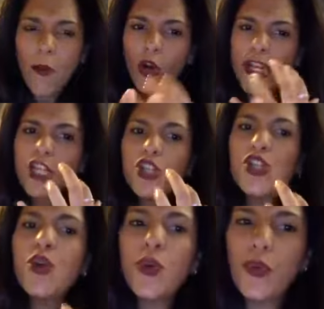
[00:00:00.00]
in
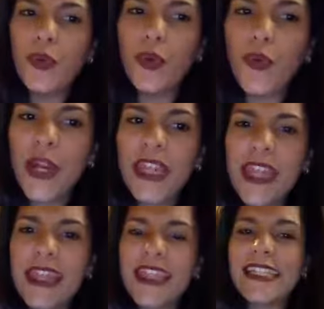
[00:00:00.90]
tune
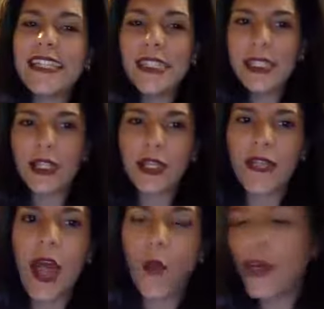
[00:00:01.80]
with the season
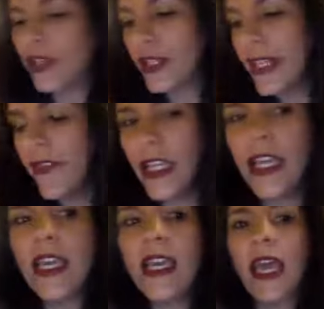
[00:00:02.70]
that we are living,
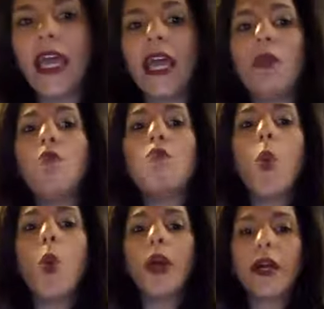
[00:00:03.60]
and
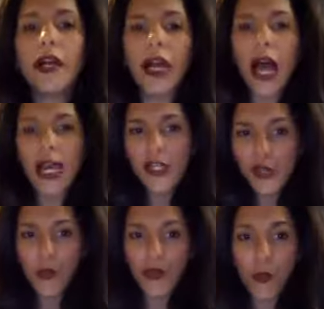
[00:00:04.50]
more in
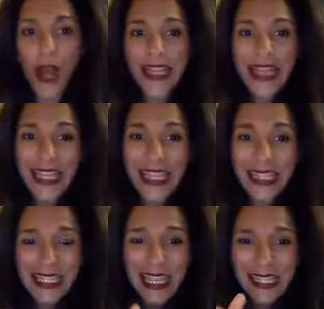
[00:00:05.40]
tune with what
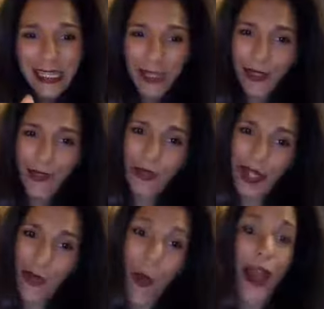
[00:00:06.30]
this season
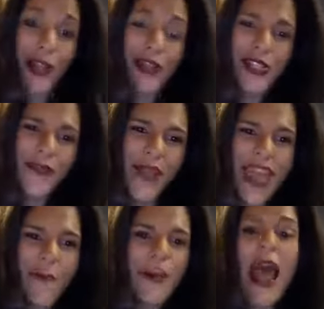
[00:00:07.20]
requires.
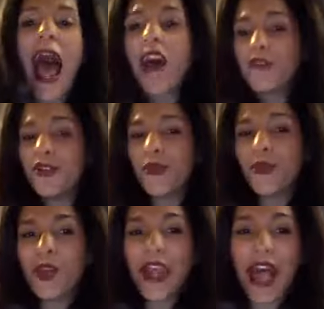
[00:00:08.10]
But after
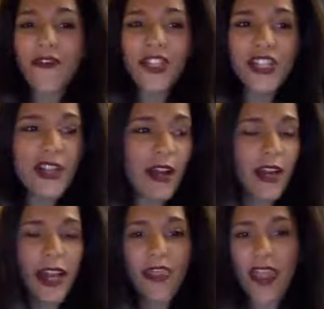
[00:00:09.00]
we have done
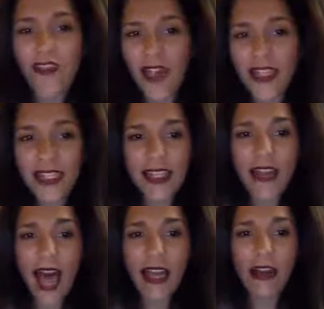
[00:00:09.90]
the events
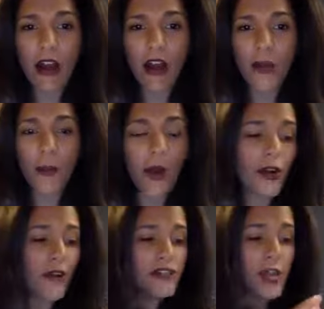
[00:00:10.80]
that are
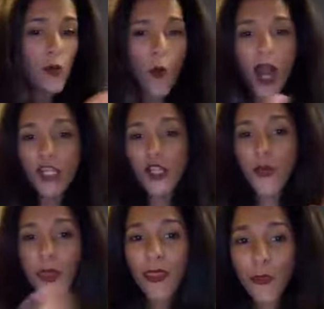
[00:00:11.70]
part of day 1,
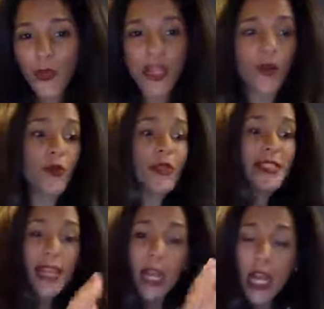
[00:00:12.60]
2, and 3, where we
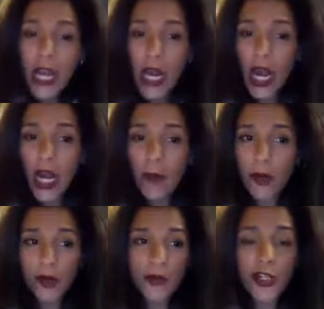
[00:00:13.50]
set
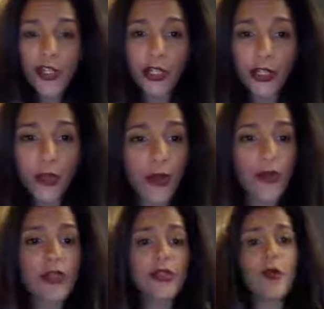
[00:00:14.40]
our original
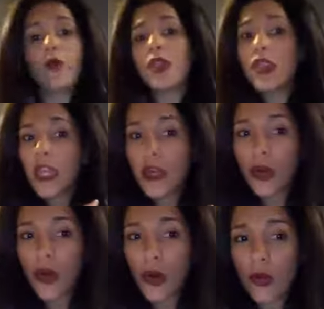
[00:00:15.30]
goals, what we think
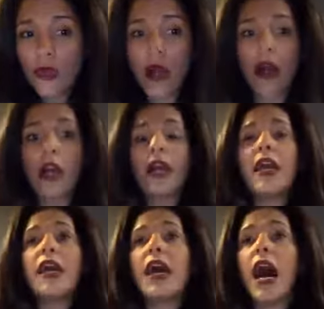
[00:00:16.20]
our goals are,
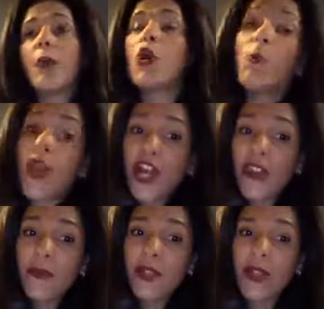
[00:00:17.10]
compare
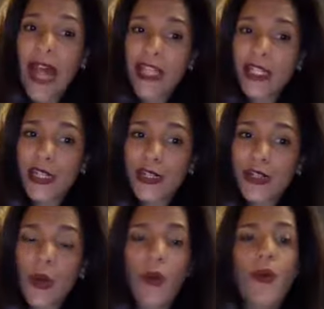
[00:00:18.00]
them to last year's
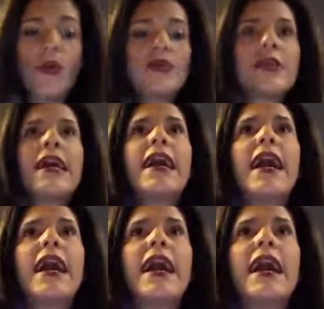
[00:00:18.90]
goals,
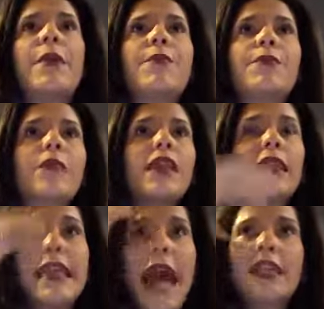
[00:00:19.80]

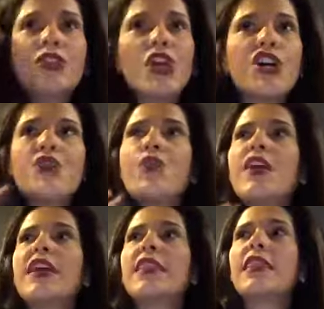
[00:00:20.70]
got in touch
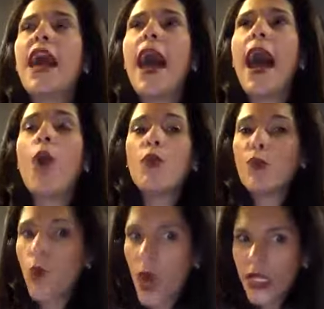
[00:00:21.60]
with how we
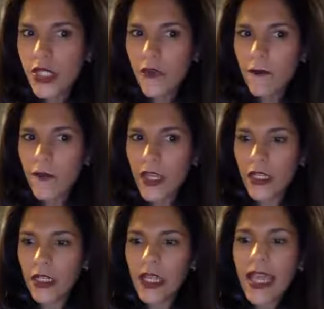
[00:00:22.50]
want to
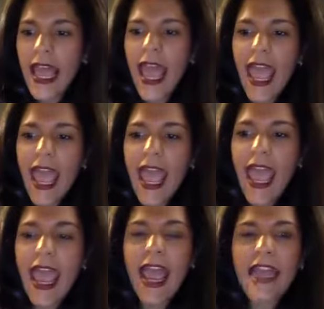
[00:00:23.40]
feel,
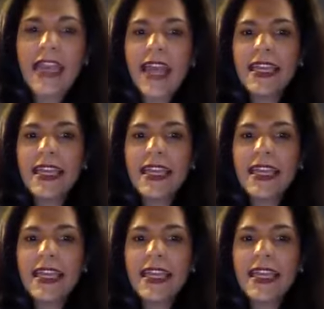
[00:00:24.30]
and